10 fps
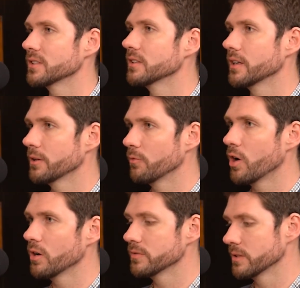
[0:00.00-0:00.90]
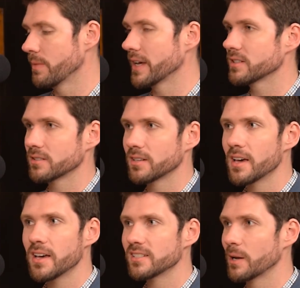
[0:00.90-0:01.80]
and evolves and makes
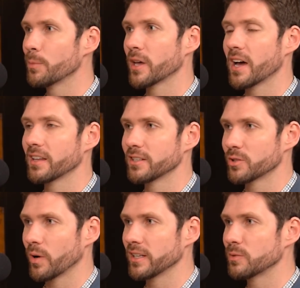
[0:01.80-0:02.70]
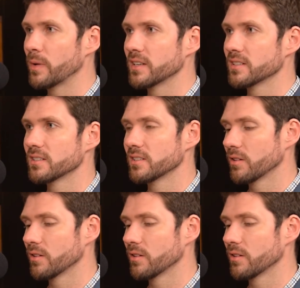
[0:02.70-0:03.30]
something out of these great spaces.